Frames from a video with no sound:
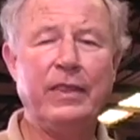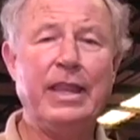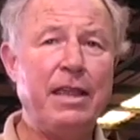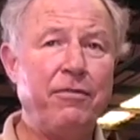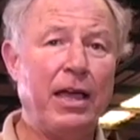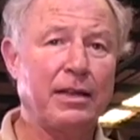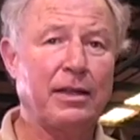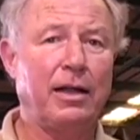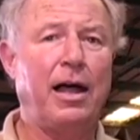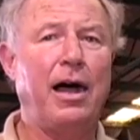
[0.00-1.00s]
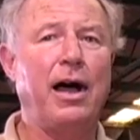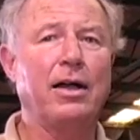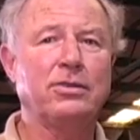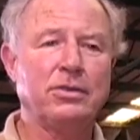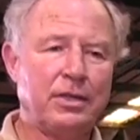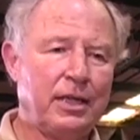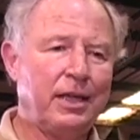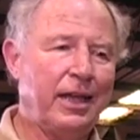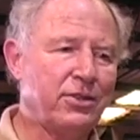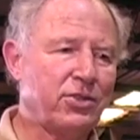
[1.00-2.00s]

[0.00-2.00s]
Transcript: defect the logs and